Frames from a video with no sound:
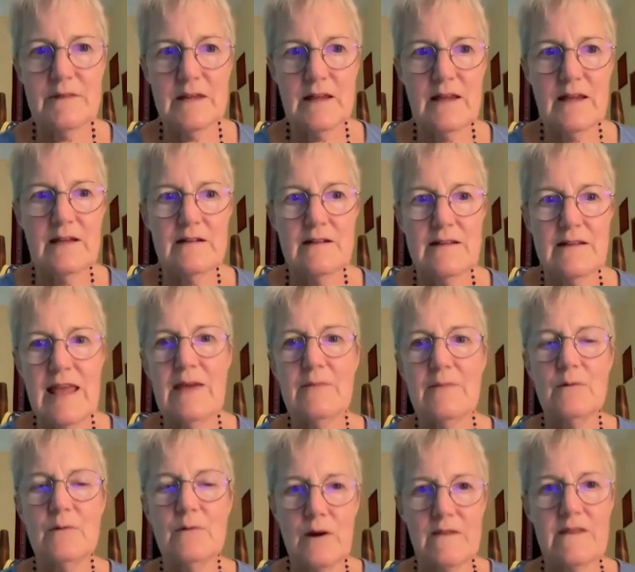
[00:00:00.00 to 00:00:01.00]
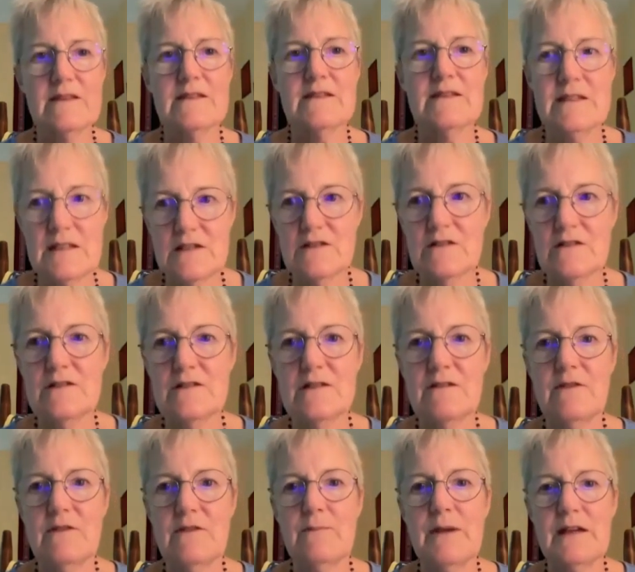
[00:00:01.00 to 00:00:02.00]
And they would wear these t-shirts
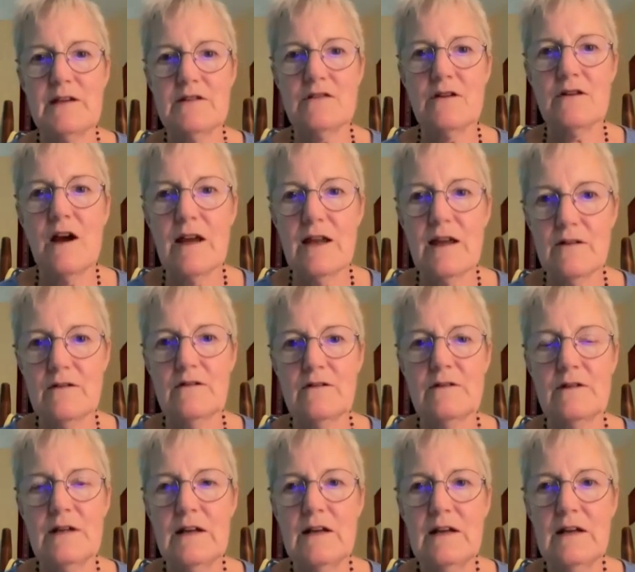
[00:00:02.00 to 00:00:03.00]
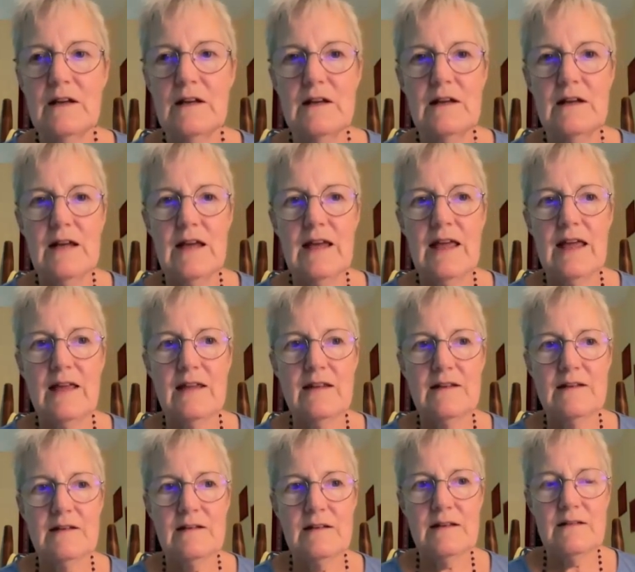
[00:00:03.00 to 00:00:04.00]
of the pink triangle
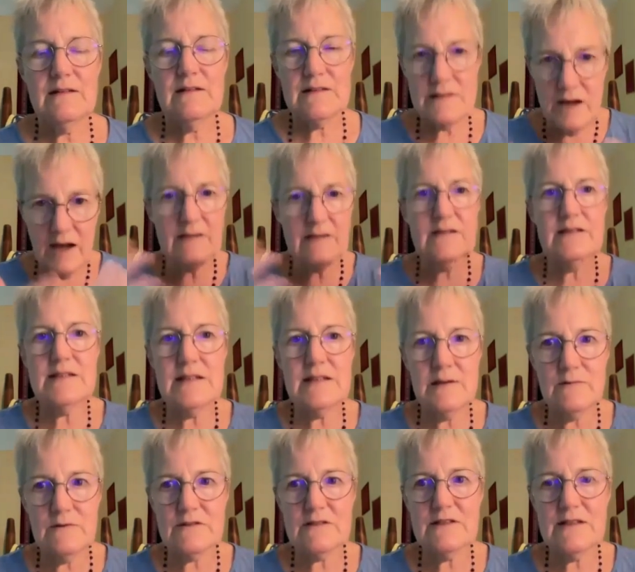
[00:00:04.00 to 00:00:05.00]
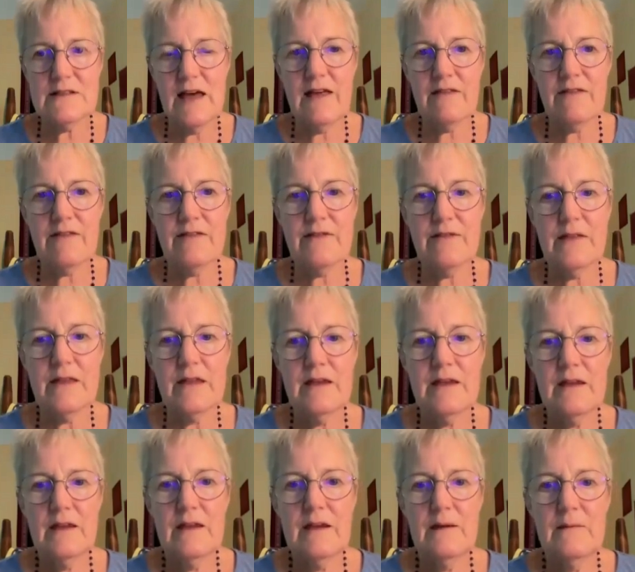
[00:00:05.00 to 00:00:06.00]
and Silence Equals Death,
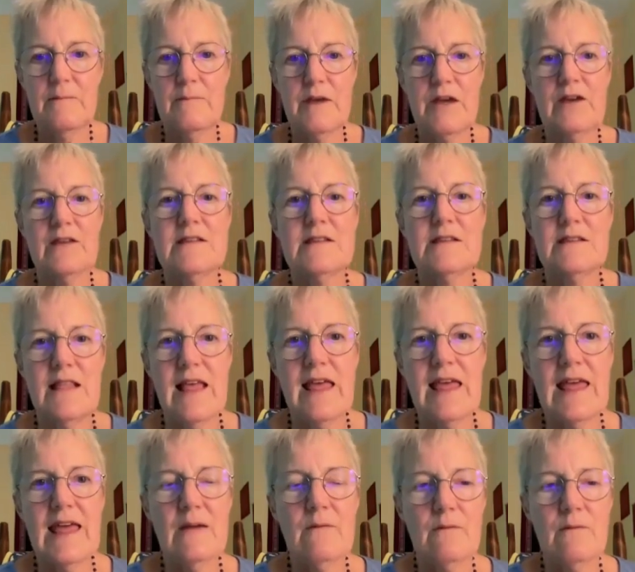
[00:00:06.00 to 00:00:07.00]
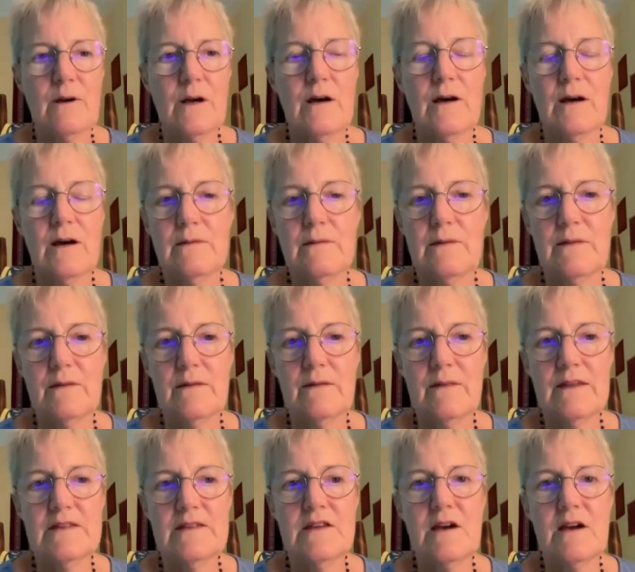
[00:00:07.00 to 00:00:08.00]
because
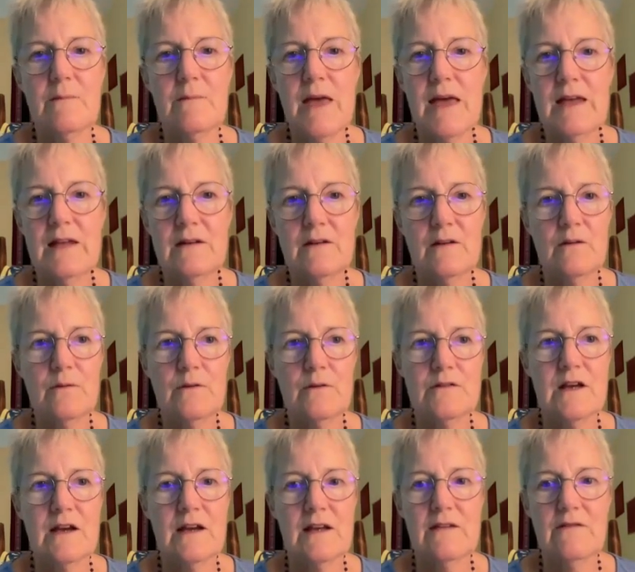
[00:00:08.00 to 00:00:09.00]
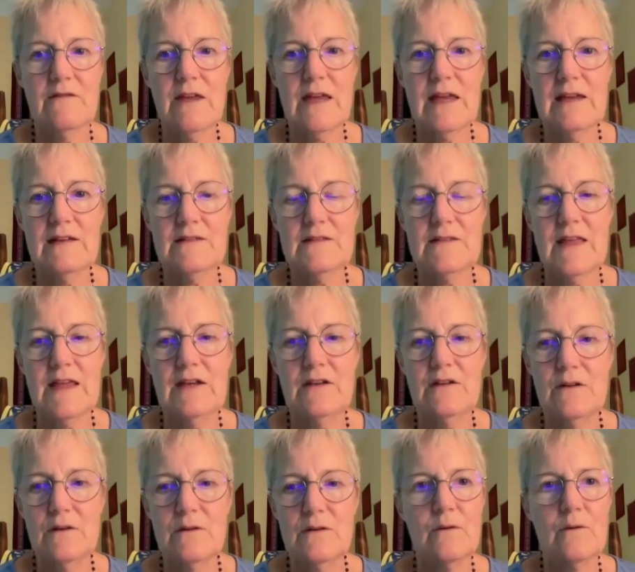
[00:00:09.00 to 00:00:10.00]
these young men who were dying of AIDS, they
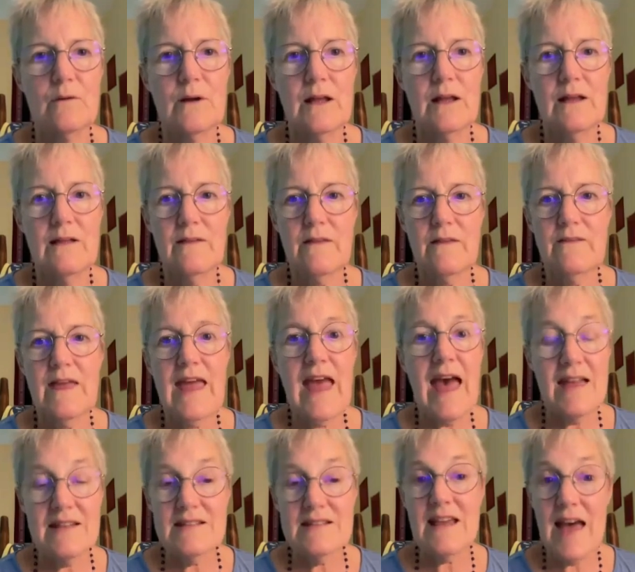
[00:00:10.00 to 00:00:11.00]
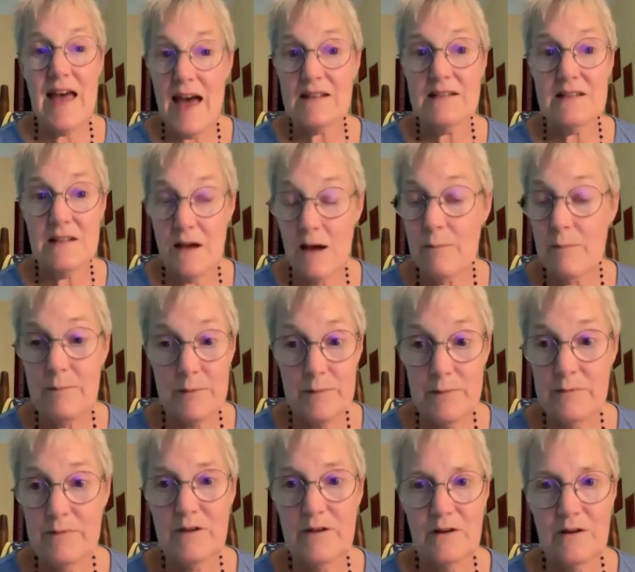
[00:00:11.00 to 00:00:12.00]
knew that they had to act up,
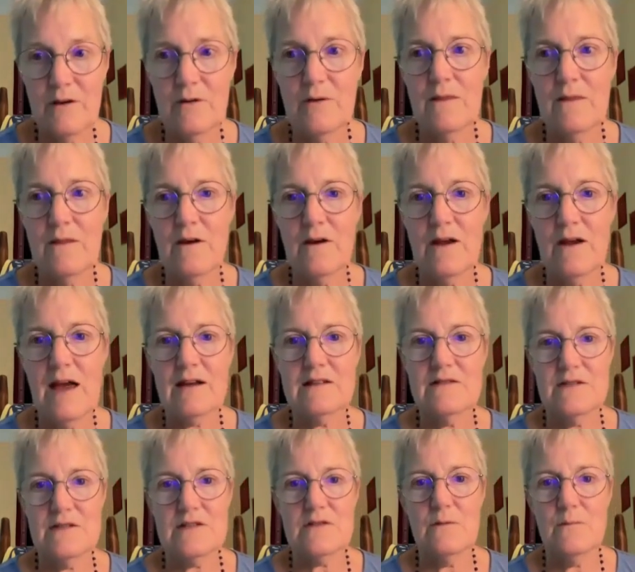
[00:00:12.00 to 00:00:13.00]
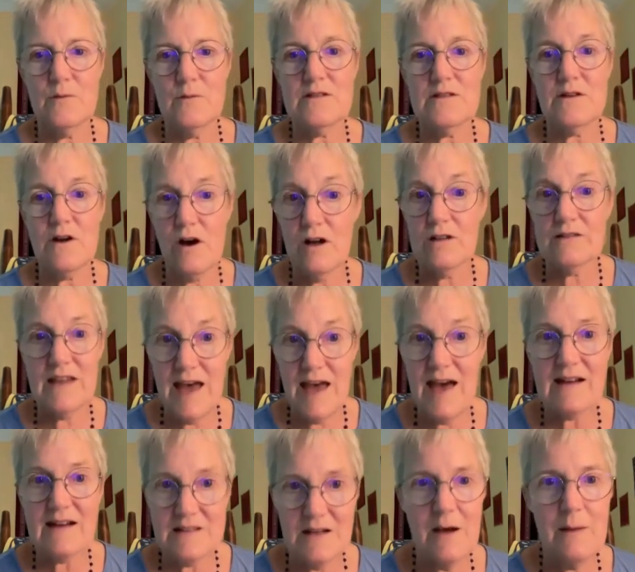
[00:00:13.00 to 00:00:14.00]
and their activist group was called
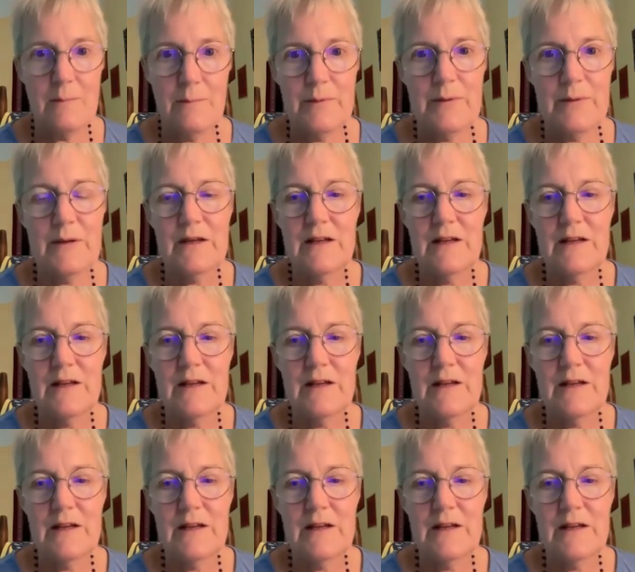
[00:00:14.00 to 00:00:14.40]
ACT UP,